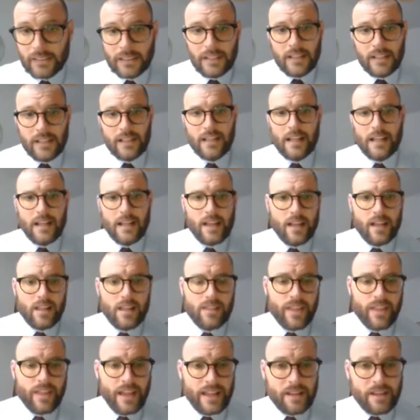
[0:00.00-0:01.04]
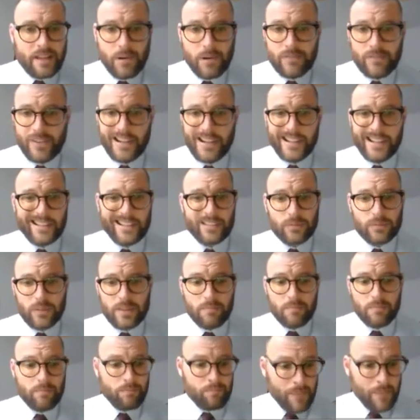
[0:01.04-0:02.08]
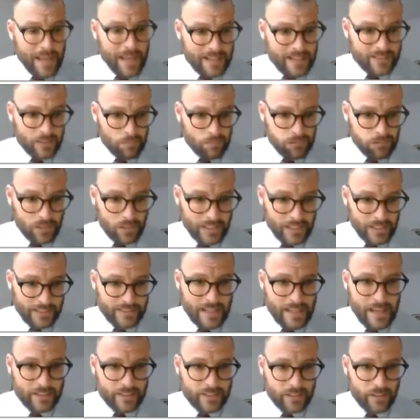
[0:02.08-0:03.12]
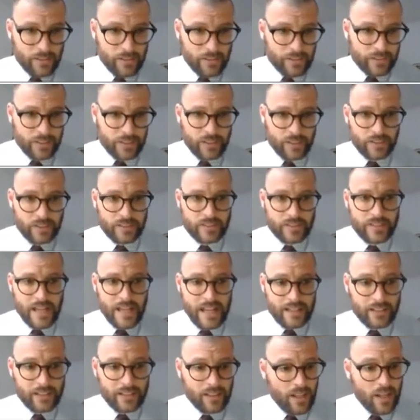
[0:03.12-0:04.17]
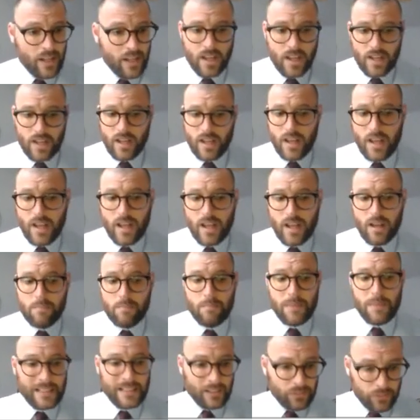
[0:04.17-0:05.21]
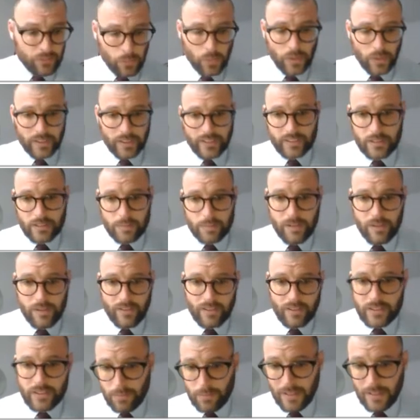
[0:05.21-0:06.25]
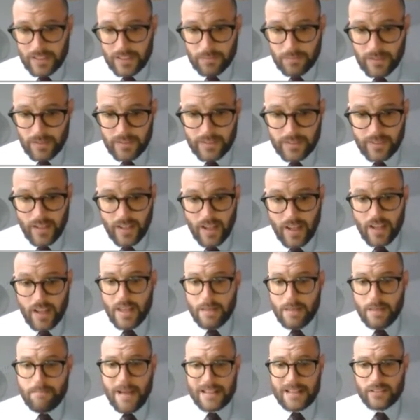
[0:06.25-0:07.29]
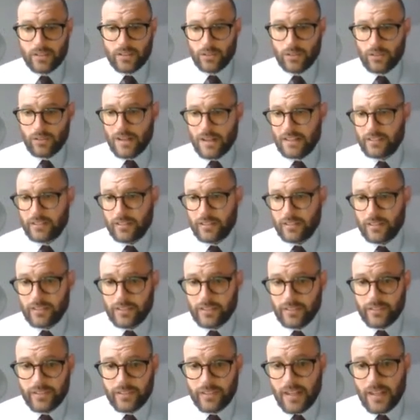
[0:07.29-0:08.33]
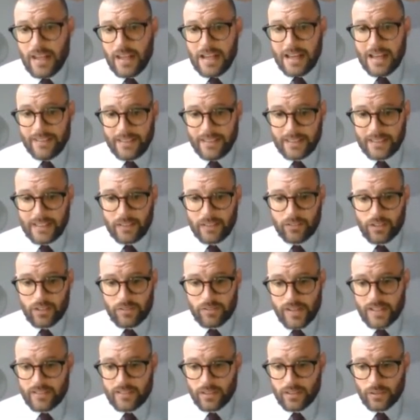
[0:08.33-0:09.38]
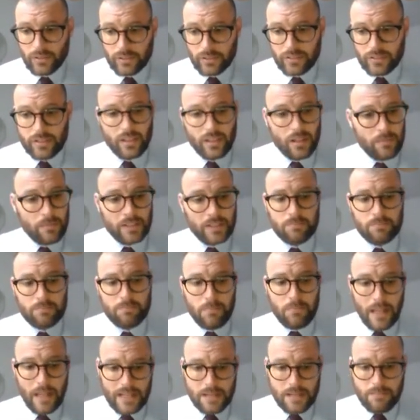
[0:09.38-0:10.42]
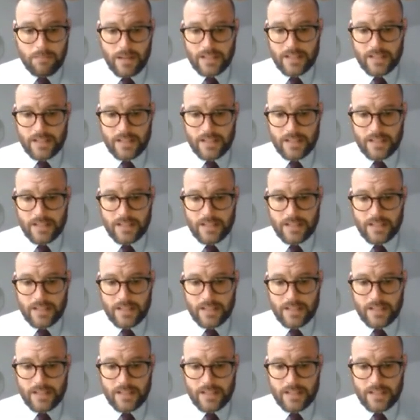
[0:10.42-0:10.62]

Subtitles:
They provide us with amazing projects that our students can undertake, meaningful work experience placements. They mentor our students and they give career talks, amongst many, many